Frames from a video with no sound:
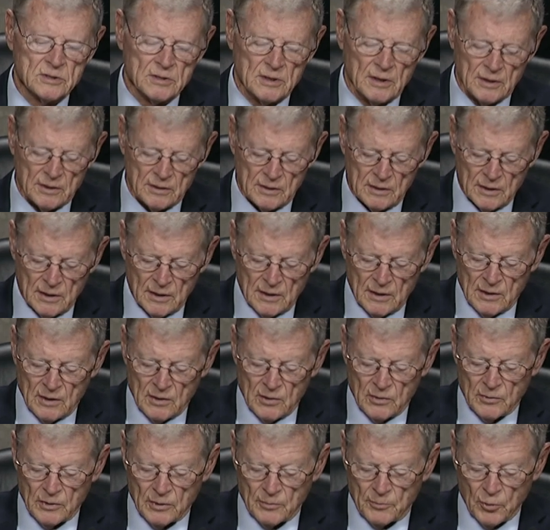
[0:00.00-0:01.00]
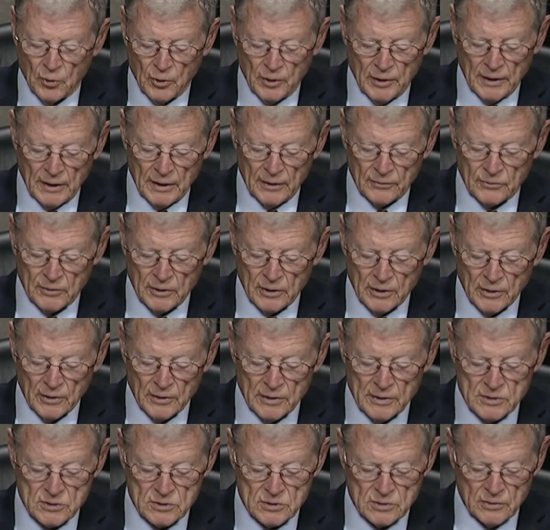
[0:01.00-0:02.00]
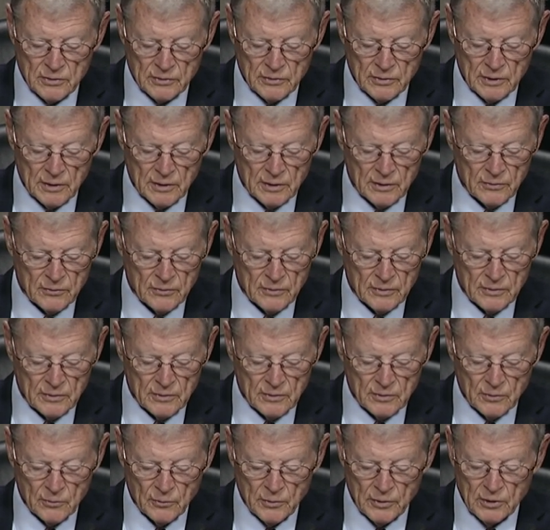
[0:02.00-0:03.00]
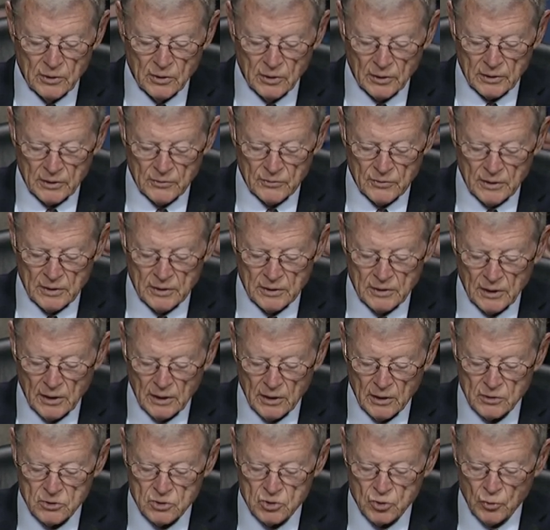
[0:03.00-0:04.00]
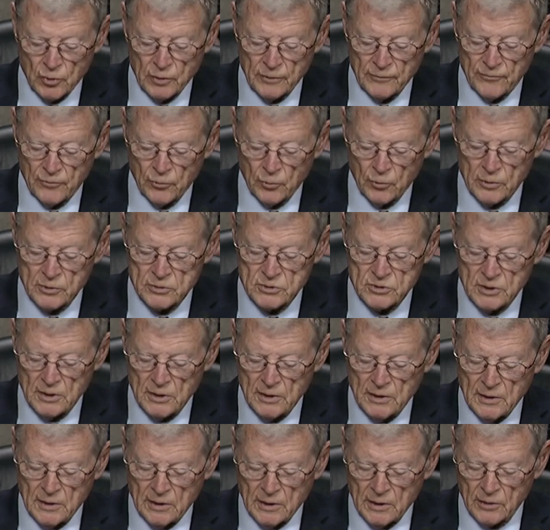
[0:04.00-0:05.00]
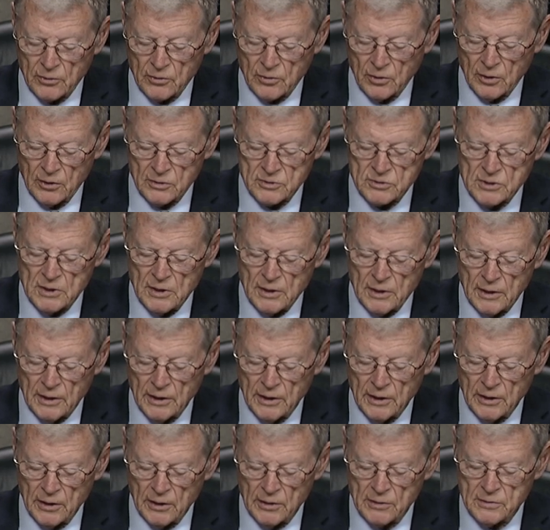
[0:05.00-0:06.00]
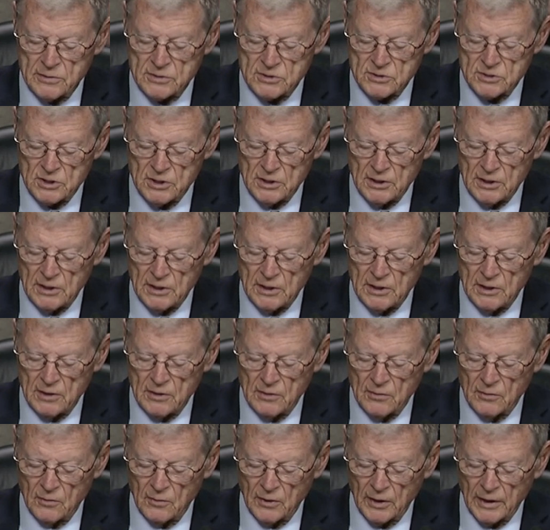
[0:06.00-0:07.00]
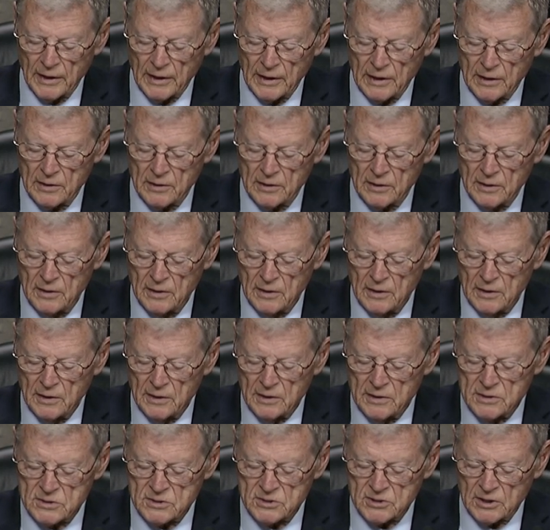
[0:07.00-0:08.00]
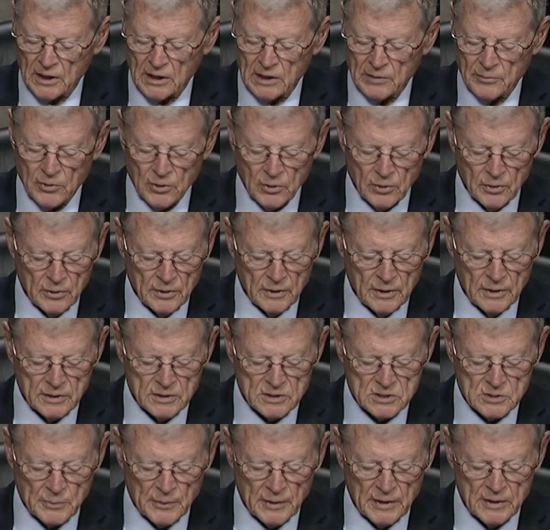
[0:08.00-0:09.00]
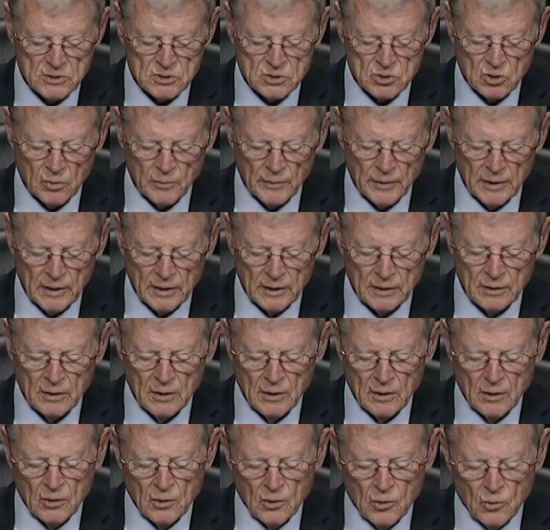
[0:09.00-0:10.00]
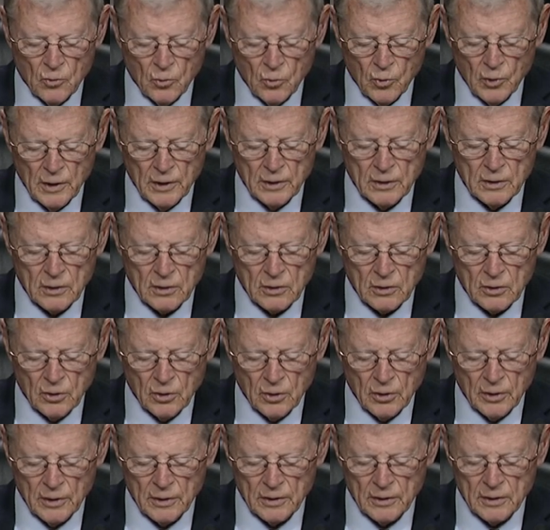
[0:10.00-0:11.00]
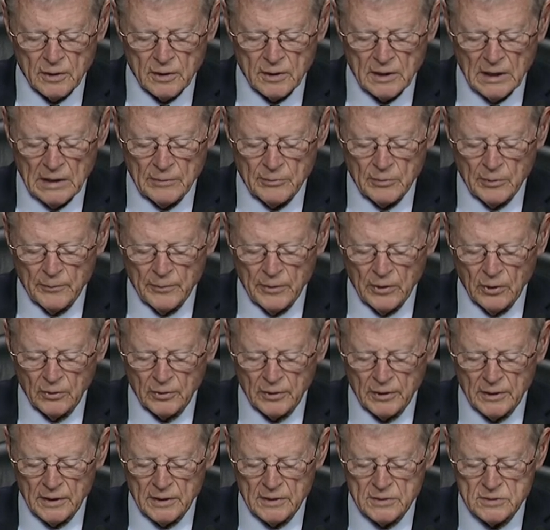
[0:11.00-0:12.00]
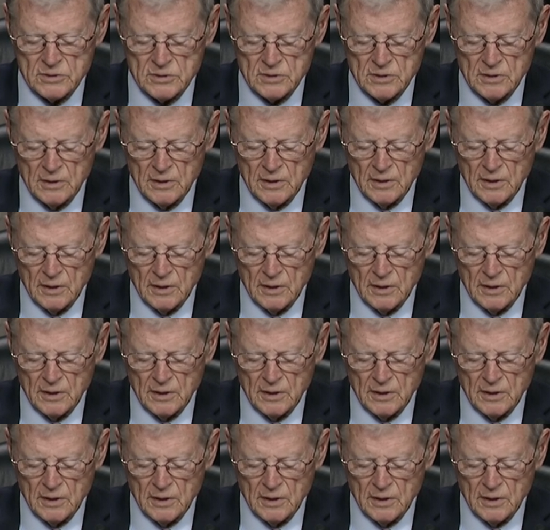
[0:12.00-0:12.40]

And I'd pointing out the areas that, when you look at the entire joint force across air, sea, land, cyber, and space domain, what current capabilities